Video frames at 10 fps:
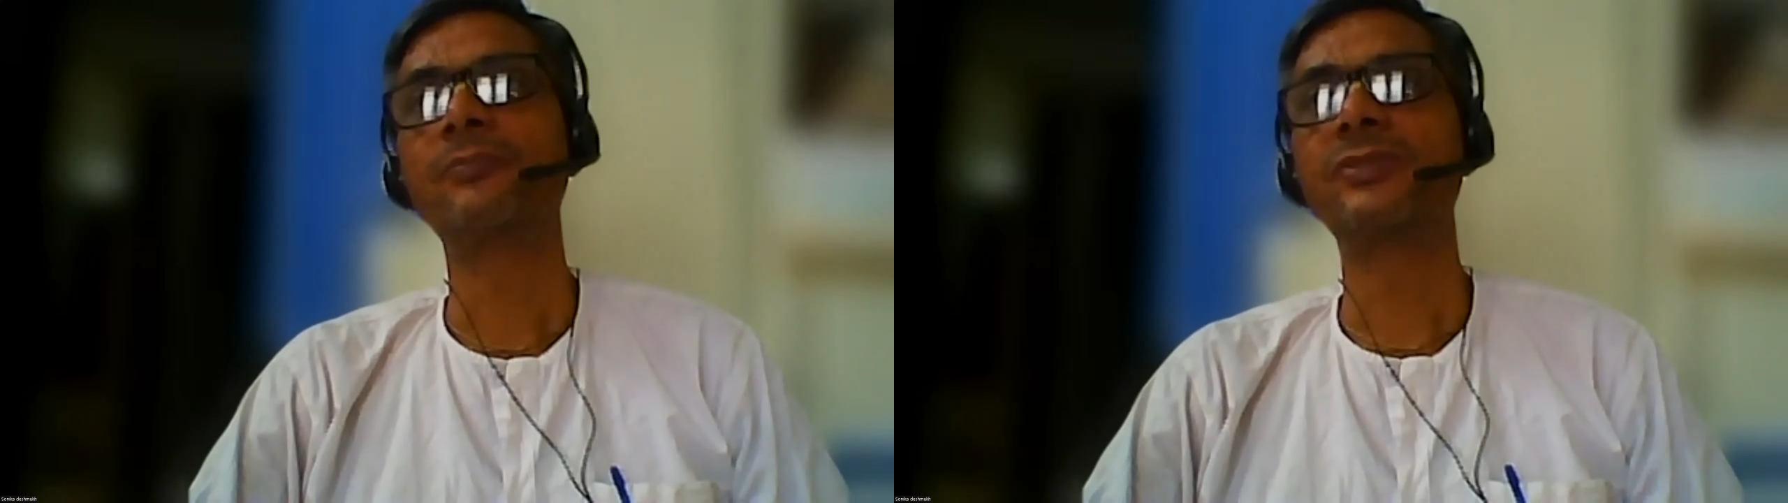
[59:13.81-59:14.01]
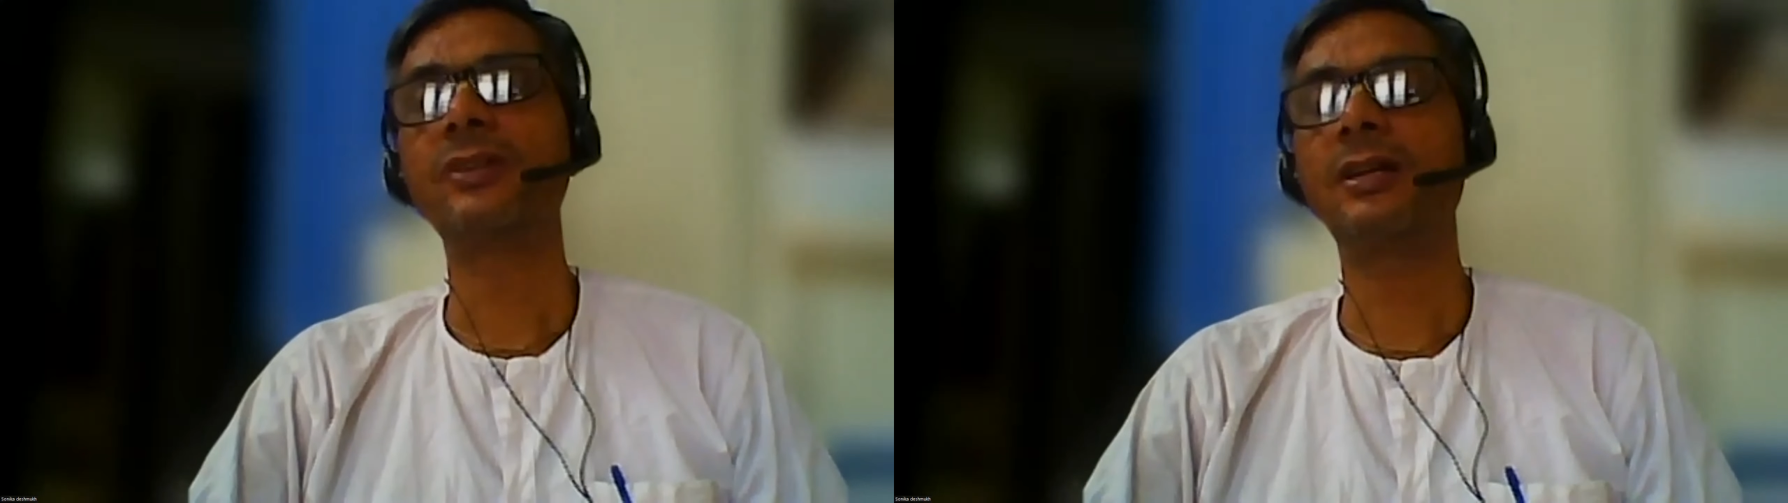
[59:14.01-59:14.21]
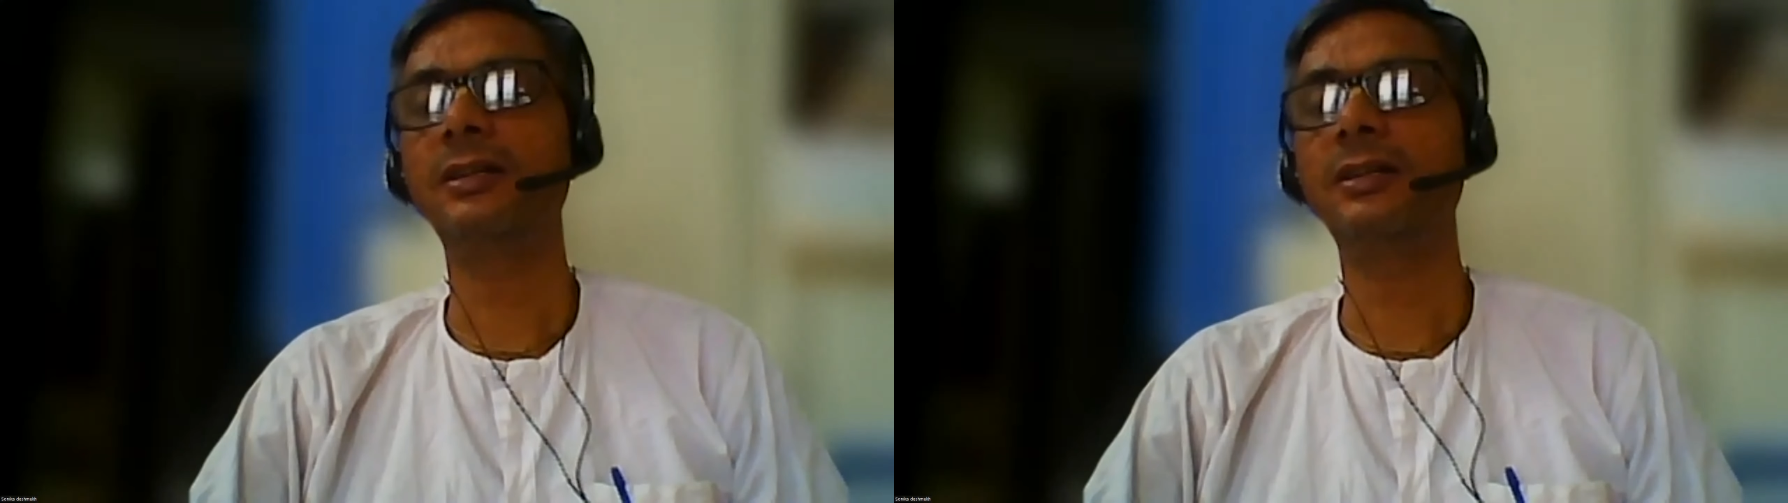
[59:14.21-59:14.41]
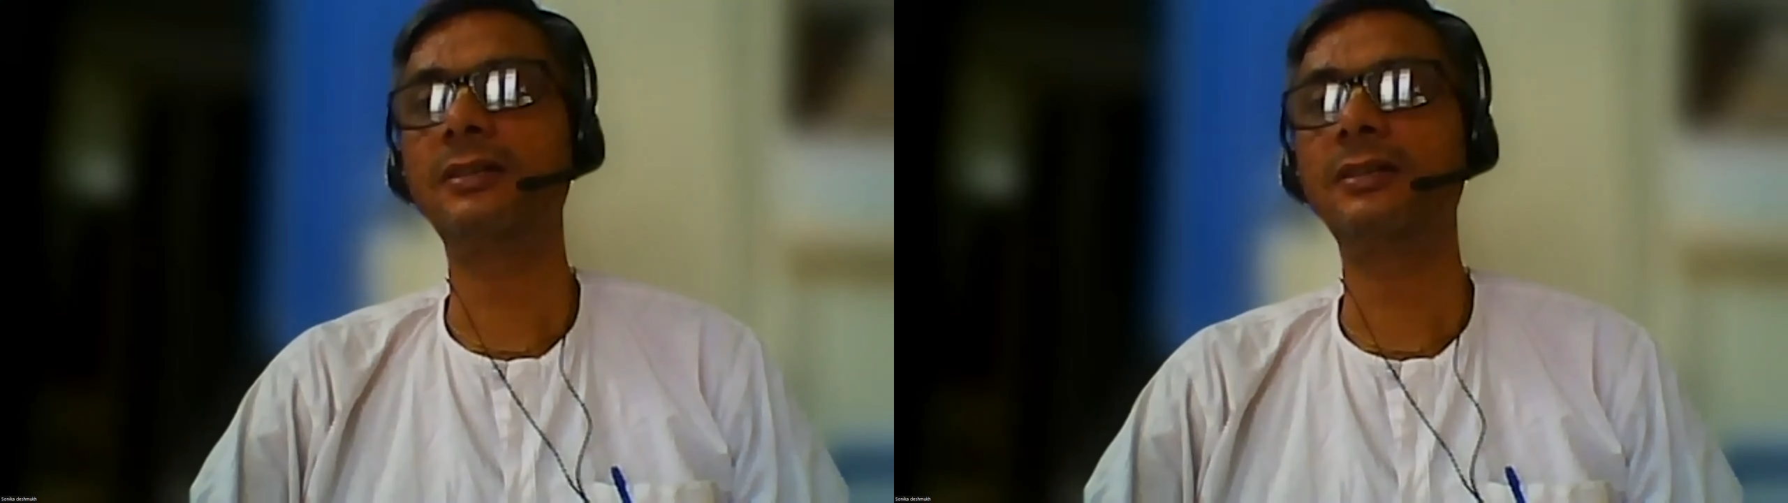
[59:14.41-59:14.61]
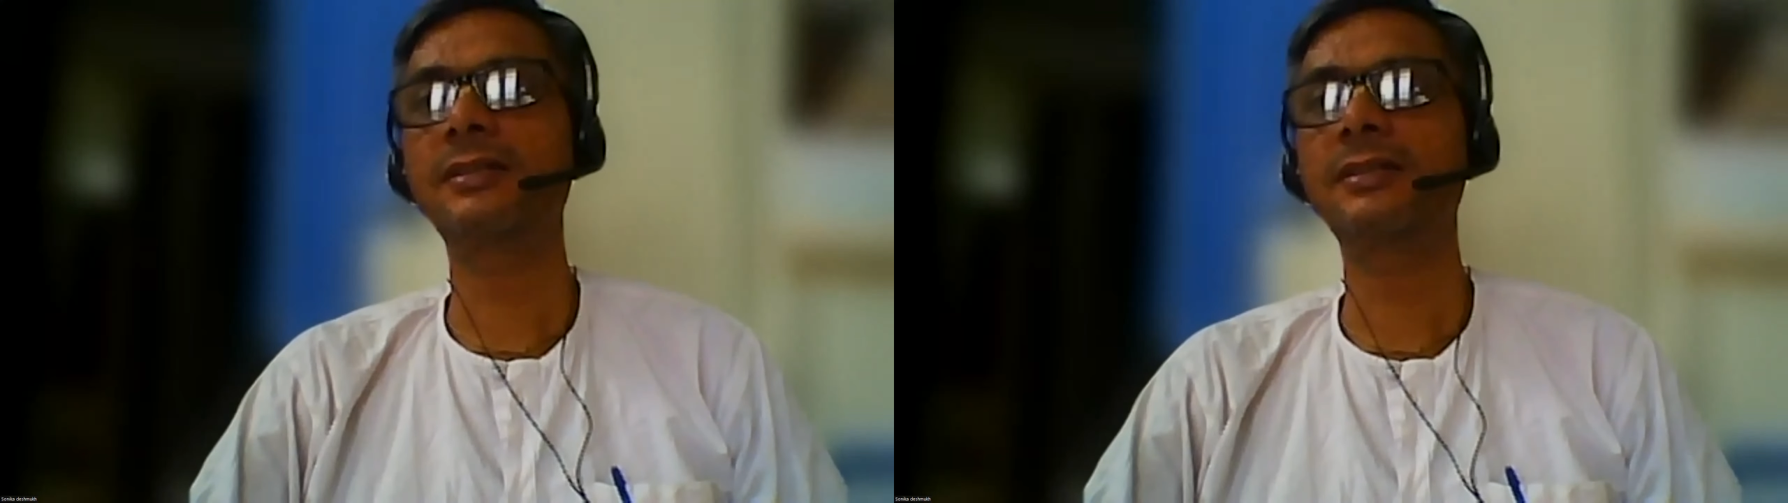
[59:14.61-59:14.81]
And
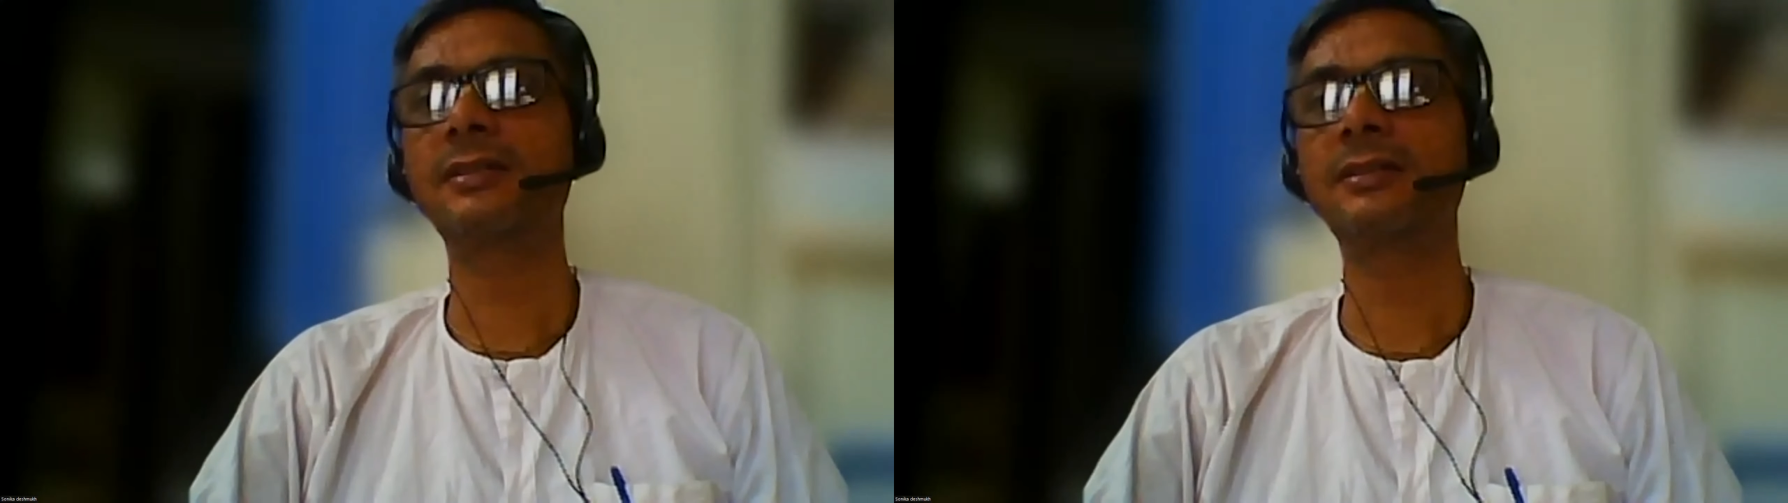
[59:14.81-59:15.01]
just